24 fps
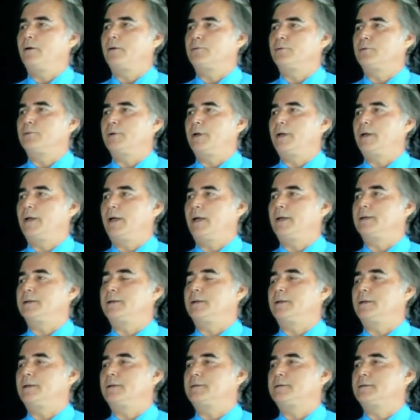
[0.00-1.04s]
today, and
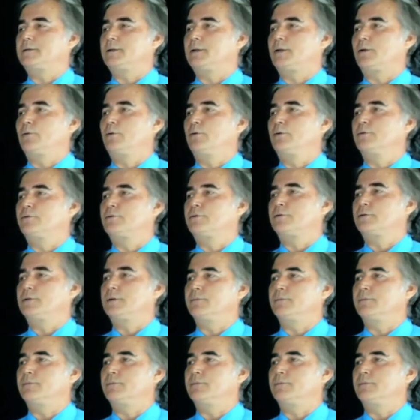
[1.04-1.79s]
it includes